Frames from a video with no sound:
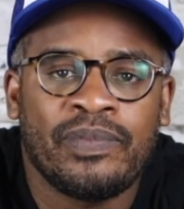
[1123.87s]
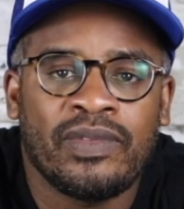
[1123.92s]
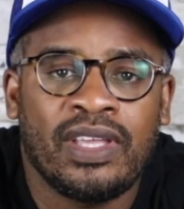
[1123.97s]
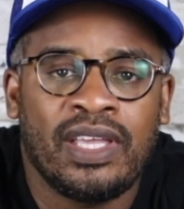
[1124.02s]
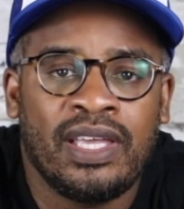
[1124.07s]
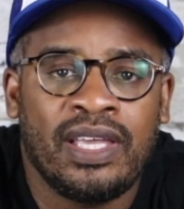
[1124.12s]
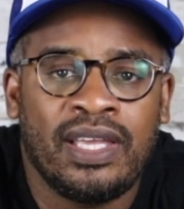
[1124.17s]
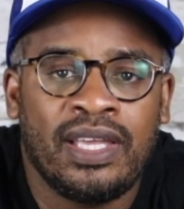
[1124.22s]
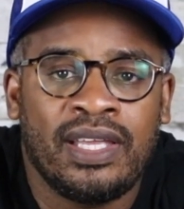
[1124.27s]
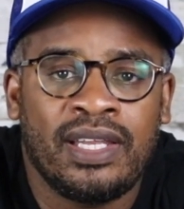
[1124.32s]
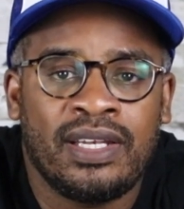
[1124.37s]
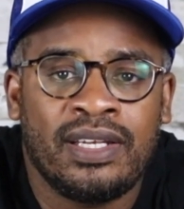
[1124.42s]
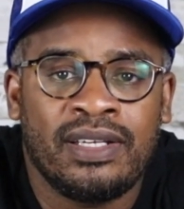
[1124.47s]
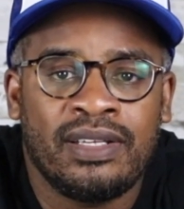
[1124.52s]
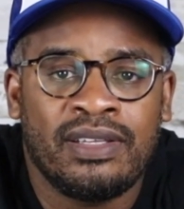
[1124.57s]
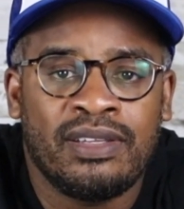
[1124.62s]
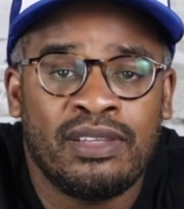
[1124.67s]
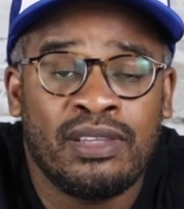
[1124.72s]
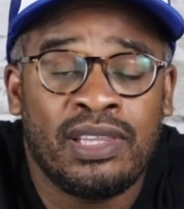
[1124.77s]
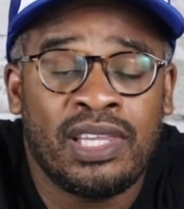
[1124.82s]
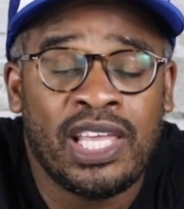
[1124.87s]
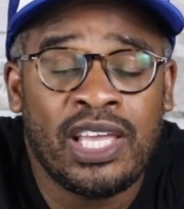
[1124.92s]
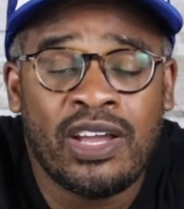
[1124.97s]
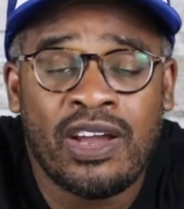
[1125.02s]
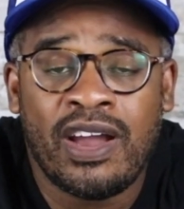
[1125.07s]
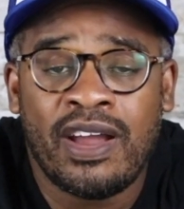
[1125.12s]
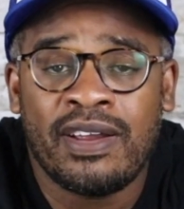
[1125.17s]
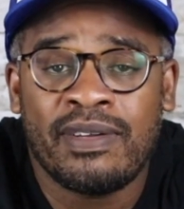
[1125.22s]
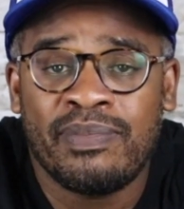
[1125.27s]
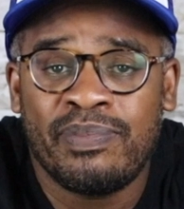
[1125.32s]
And they
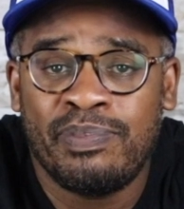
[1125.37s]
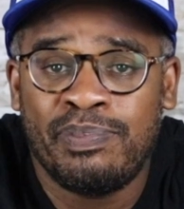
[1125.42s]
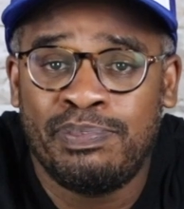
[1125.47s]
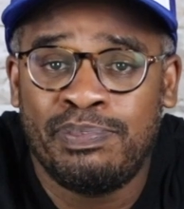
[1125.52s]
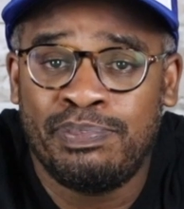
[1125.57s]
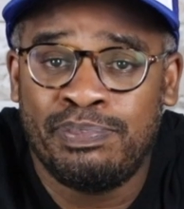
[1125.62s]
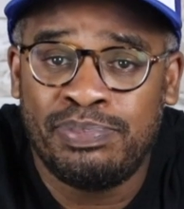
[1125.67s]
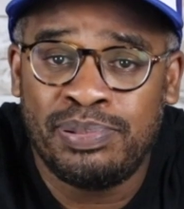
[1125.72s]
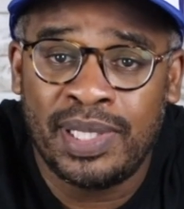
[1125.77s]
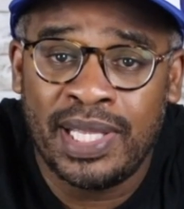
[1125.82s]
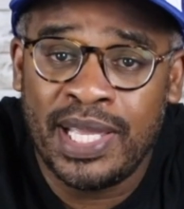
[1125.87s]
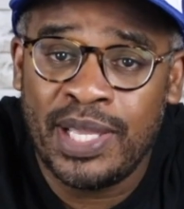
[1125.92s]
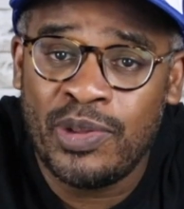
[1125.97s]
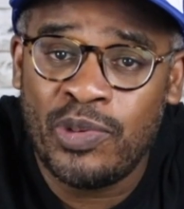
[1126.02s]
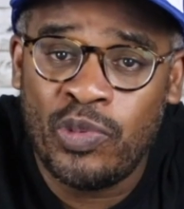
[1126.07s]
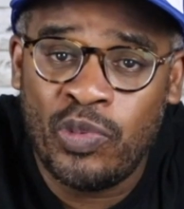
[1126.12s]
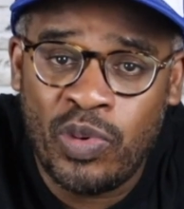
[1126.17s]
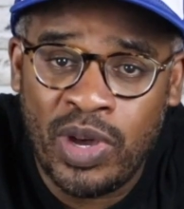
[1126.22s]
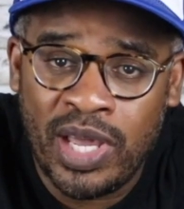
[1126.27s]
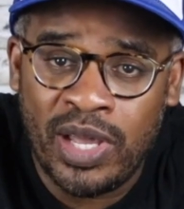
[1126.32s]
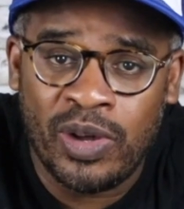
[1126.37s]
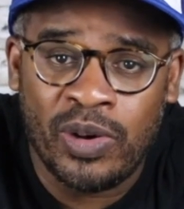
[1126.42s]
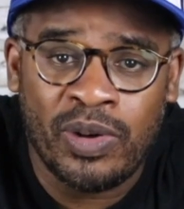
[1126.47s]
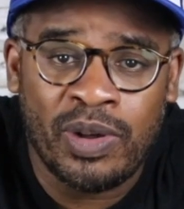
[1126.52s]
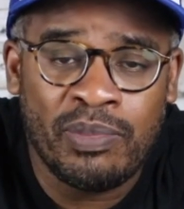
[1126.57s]
are playing well.